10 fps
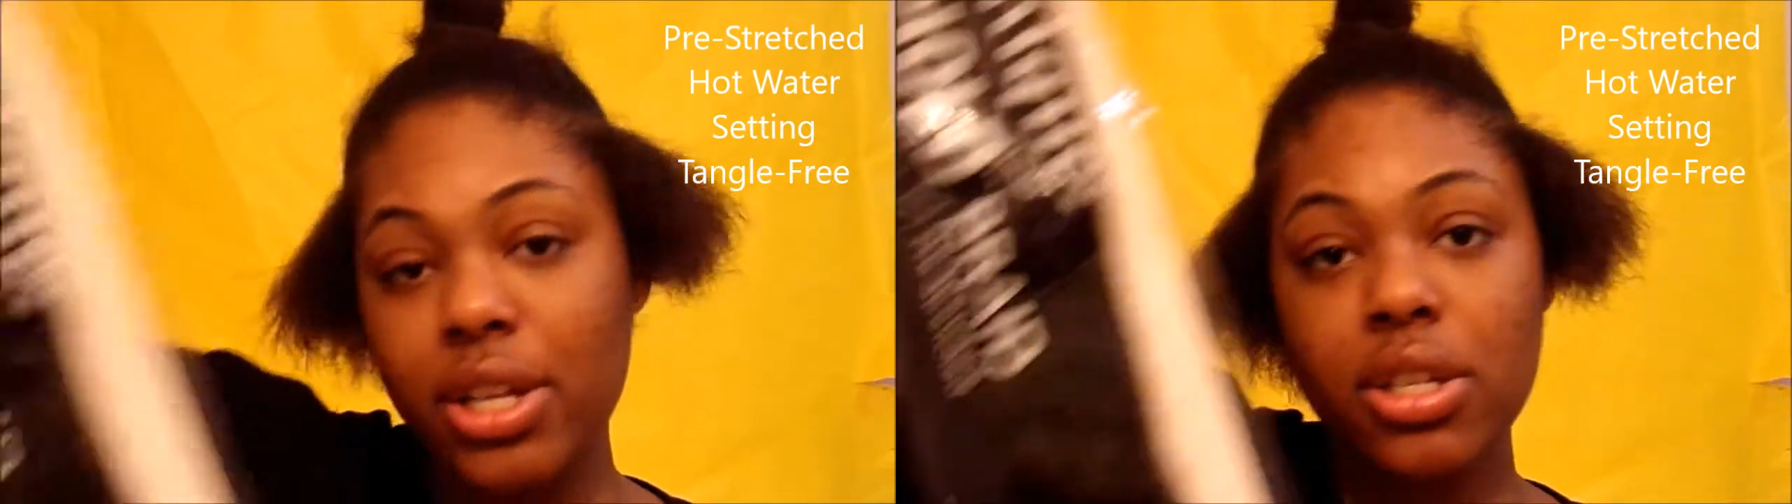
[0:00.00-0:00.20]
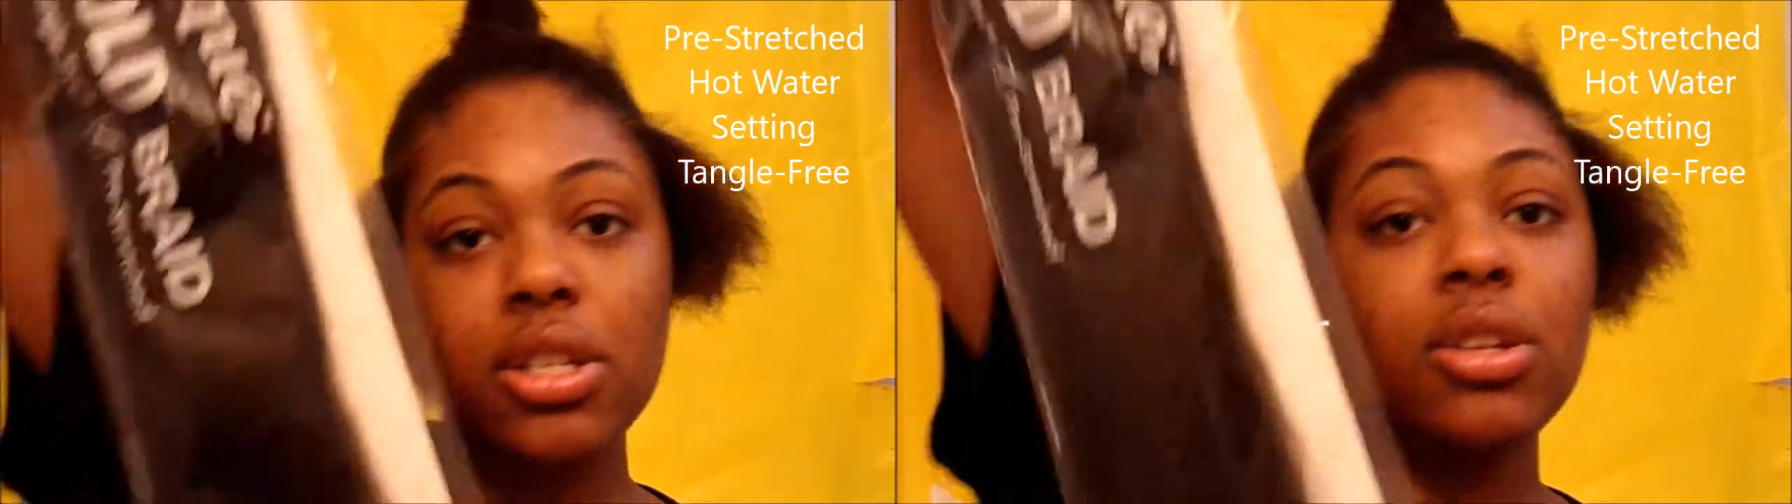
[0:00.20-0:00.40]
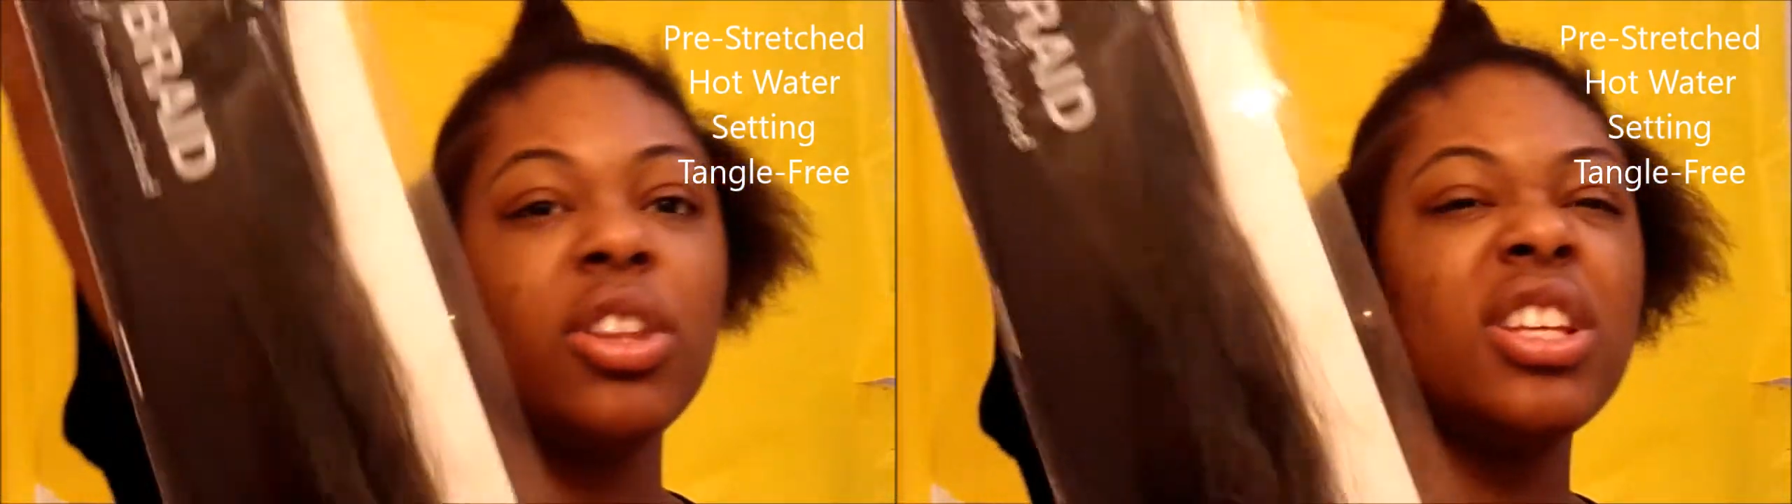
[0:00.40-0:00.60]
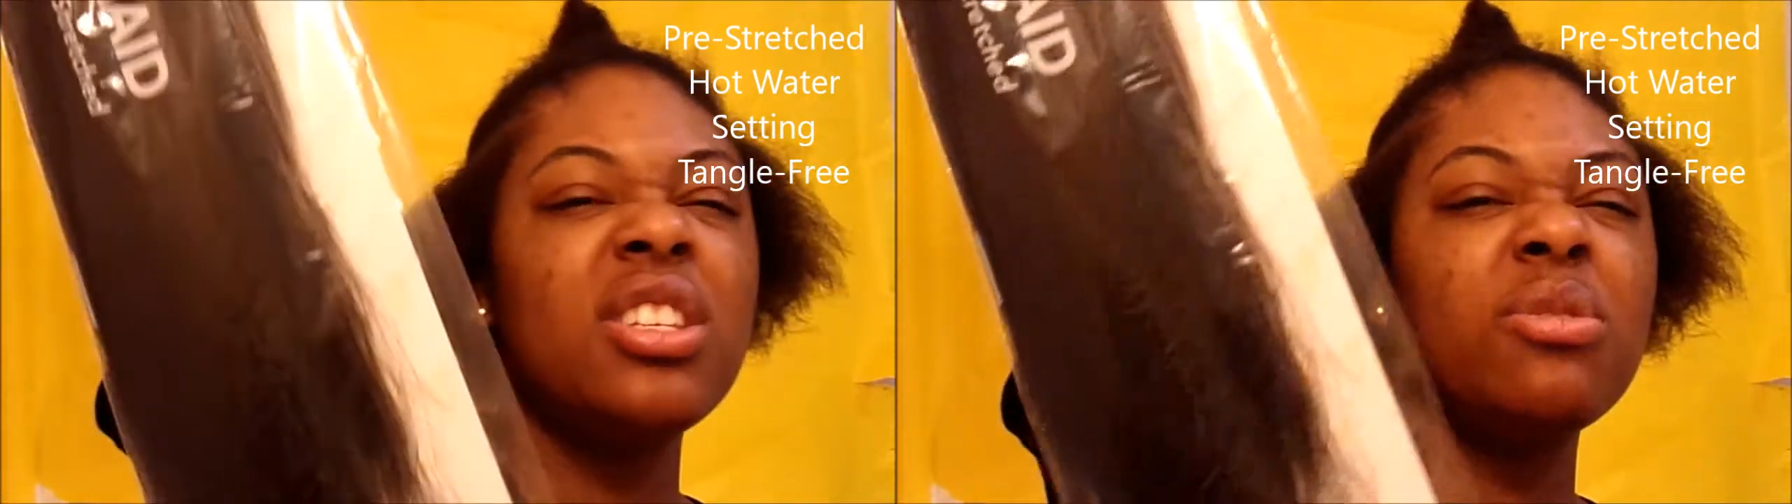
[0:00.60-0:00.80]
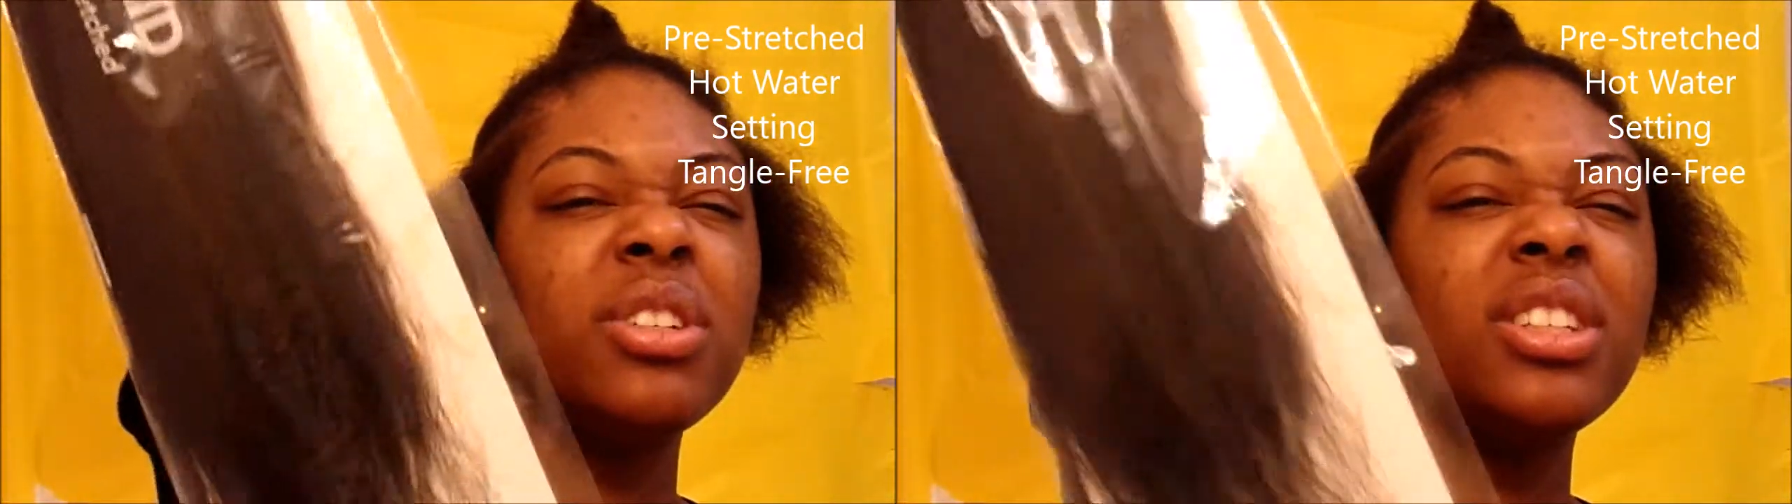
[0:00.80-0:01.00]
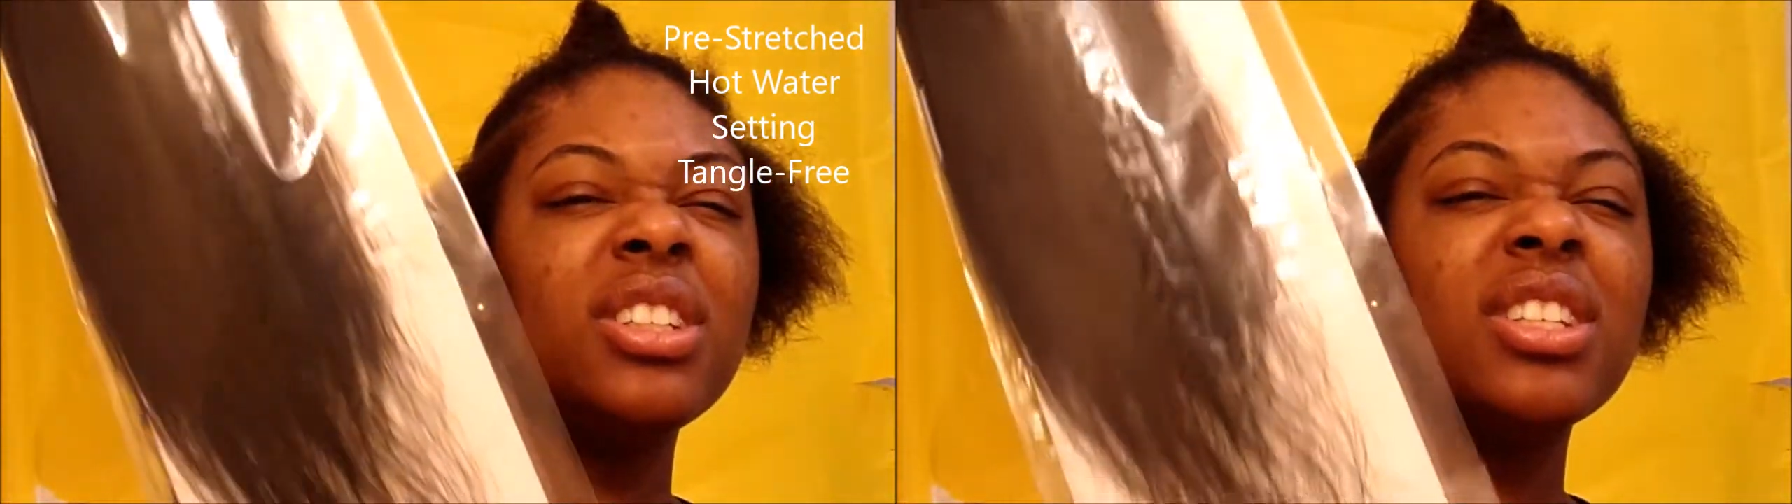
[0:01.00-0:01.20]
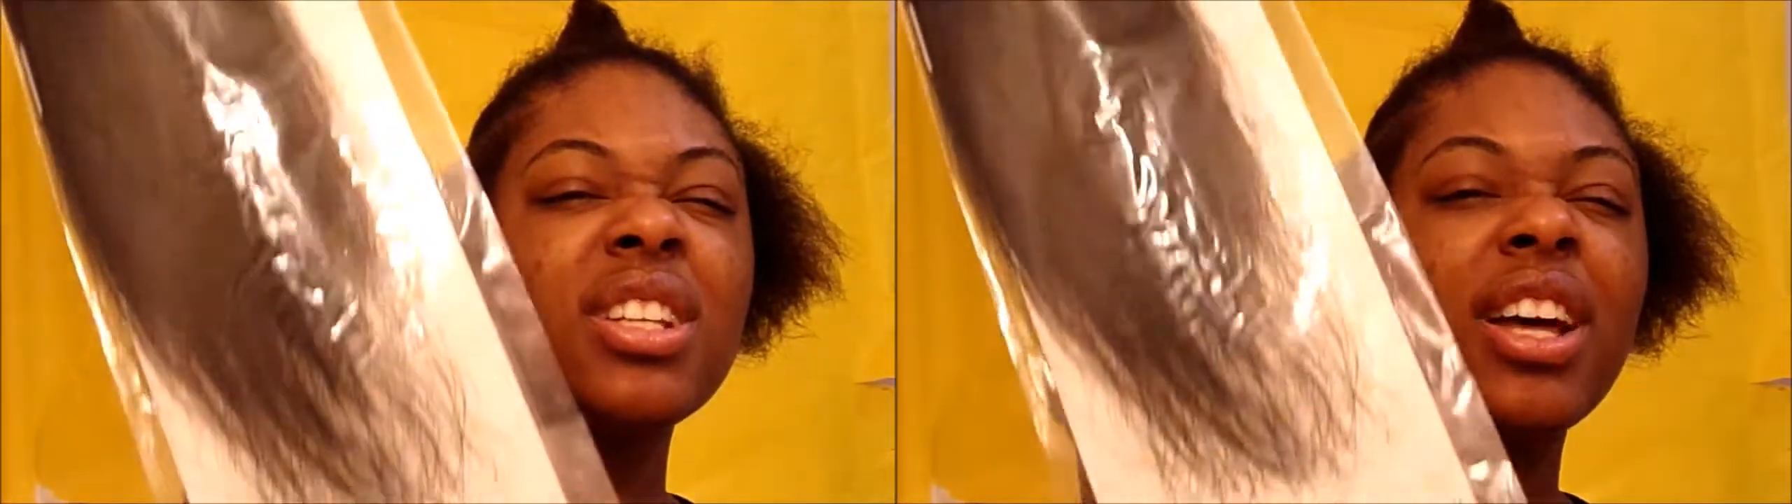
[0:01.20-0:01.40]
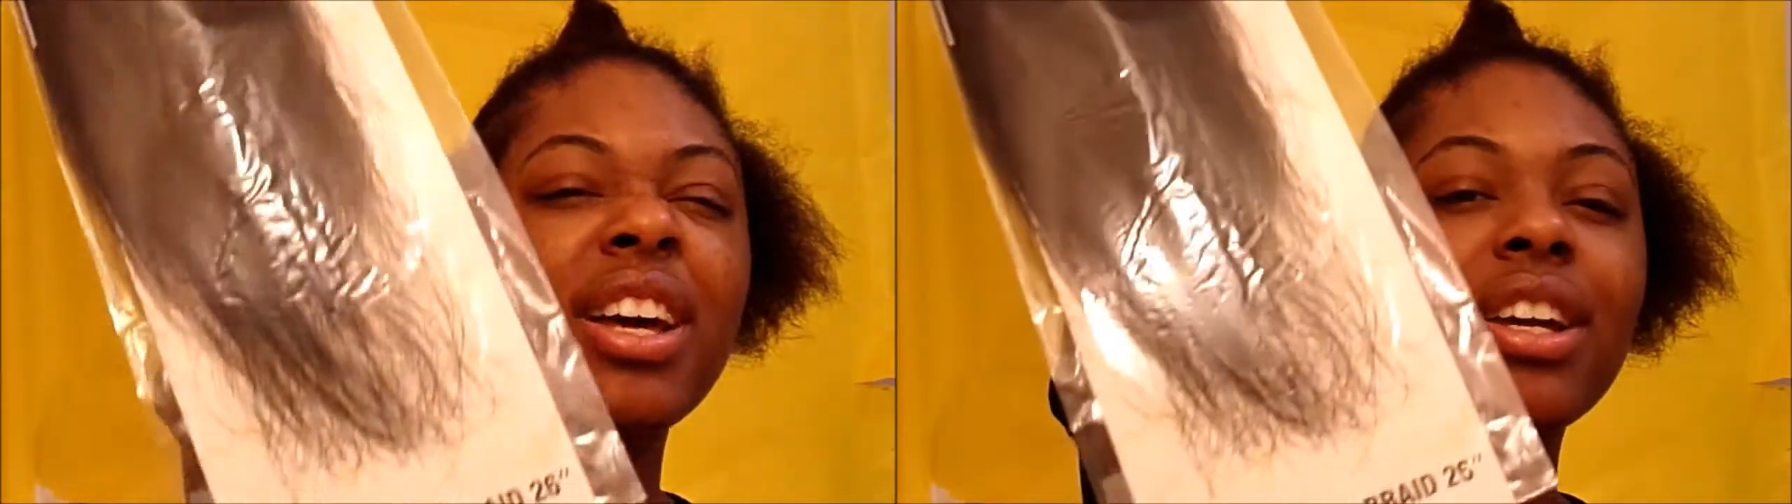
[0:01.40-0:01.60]
So this is what it looks
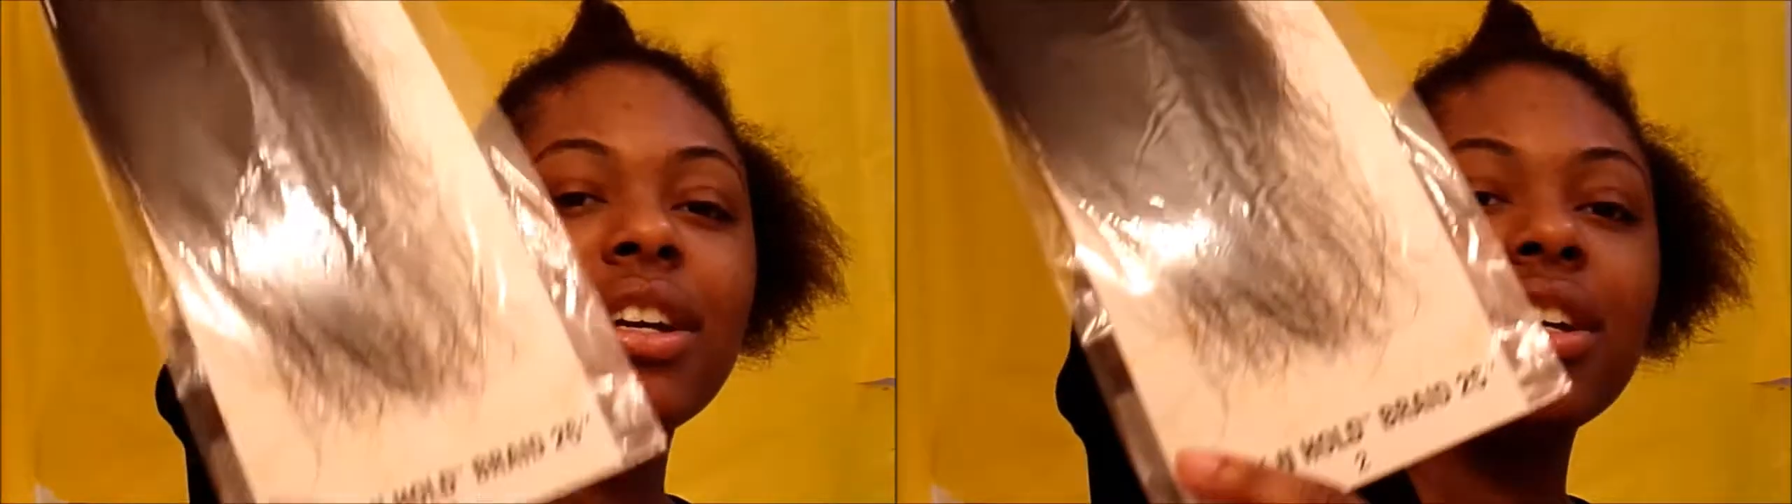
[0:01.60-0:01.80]
like.